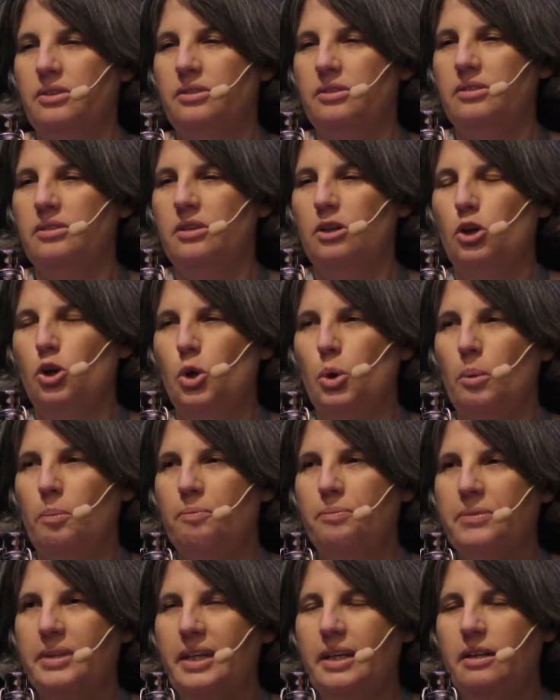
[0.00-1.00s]

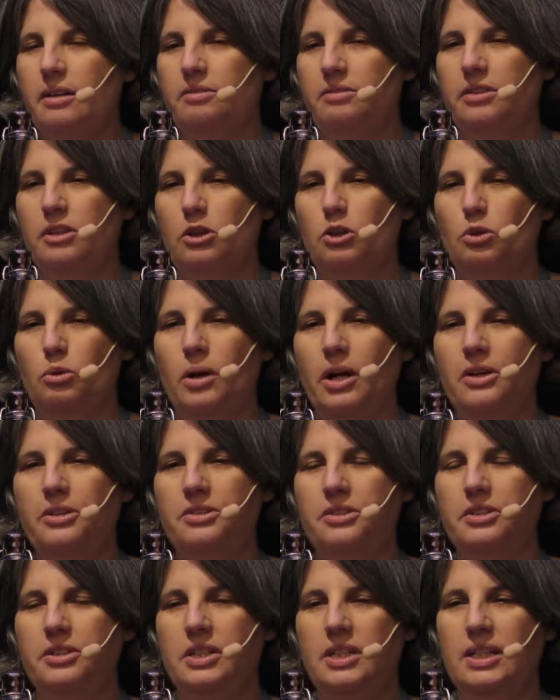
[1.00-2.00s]
So if the
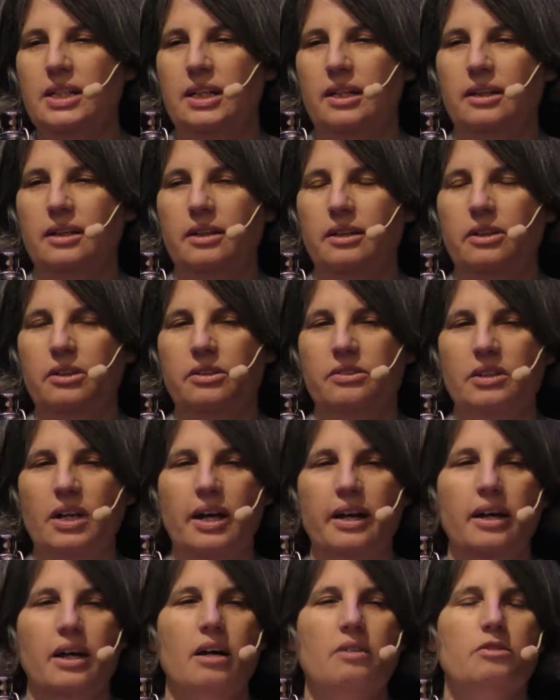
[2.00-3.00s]
question is,
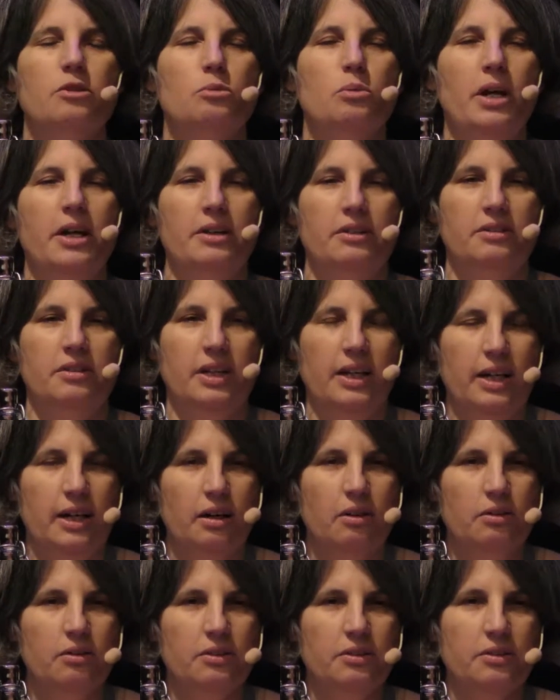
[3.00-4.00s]
I have a right to
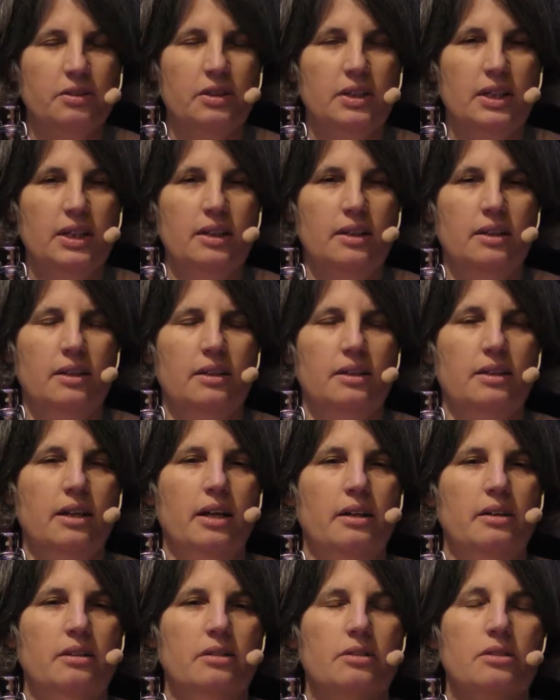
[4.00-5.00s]
health,
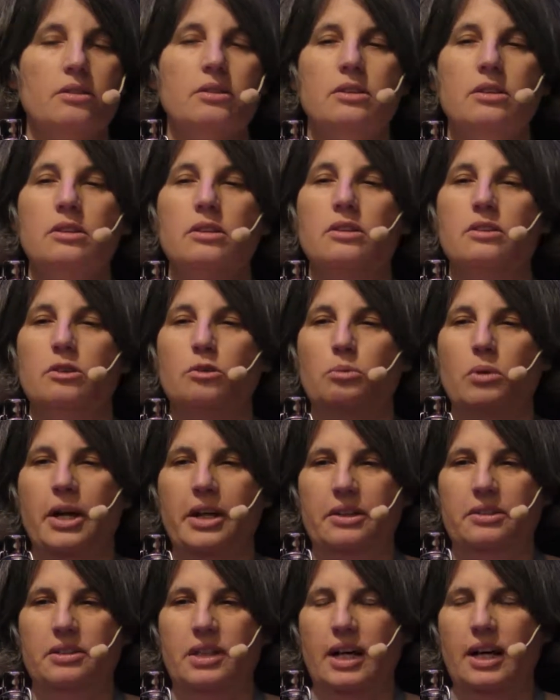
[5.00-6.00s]
that includes a
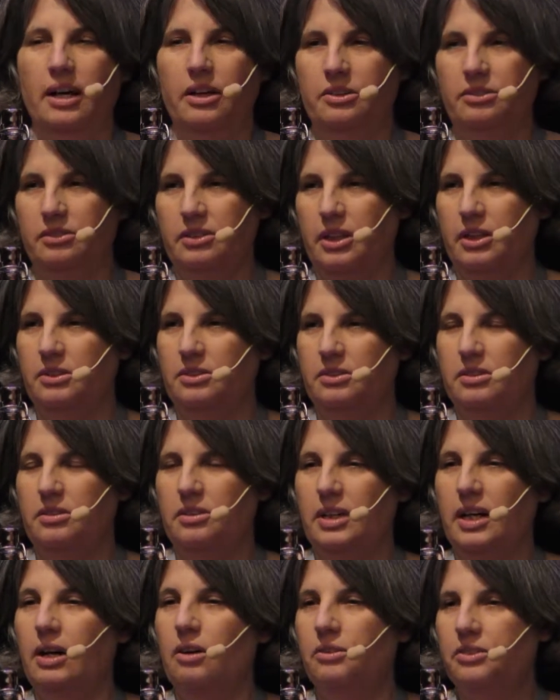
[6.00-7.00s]
right to access
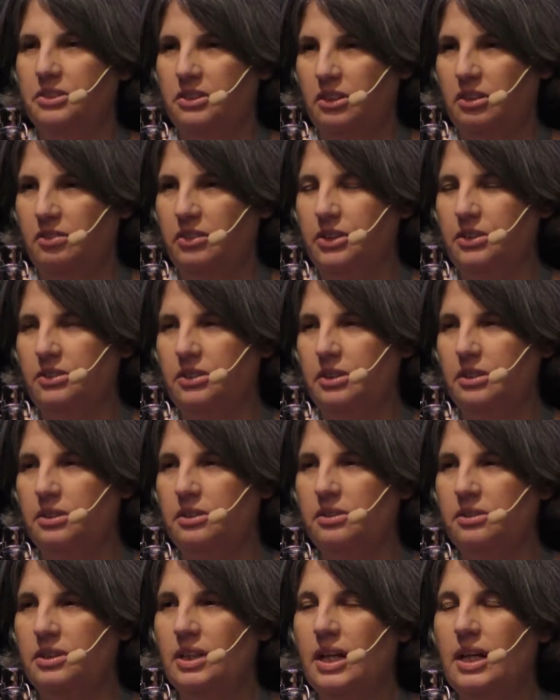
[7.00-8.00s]
to health
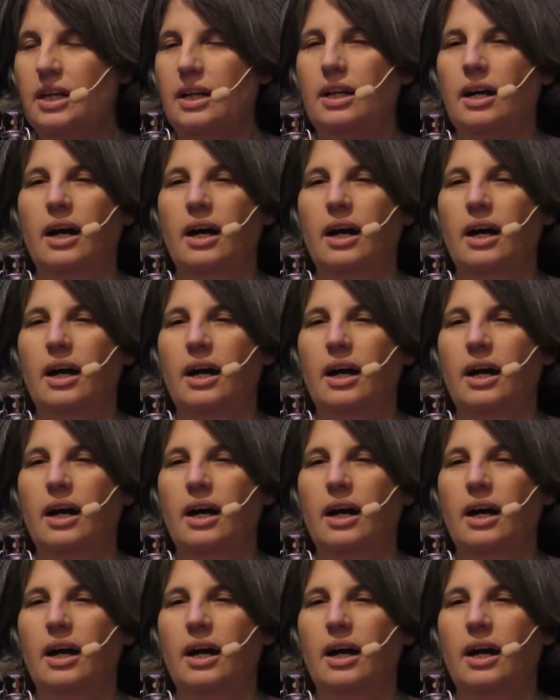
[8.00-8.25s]
services,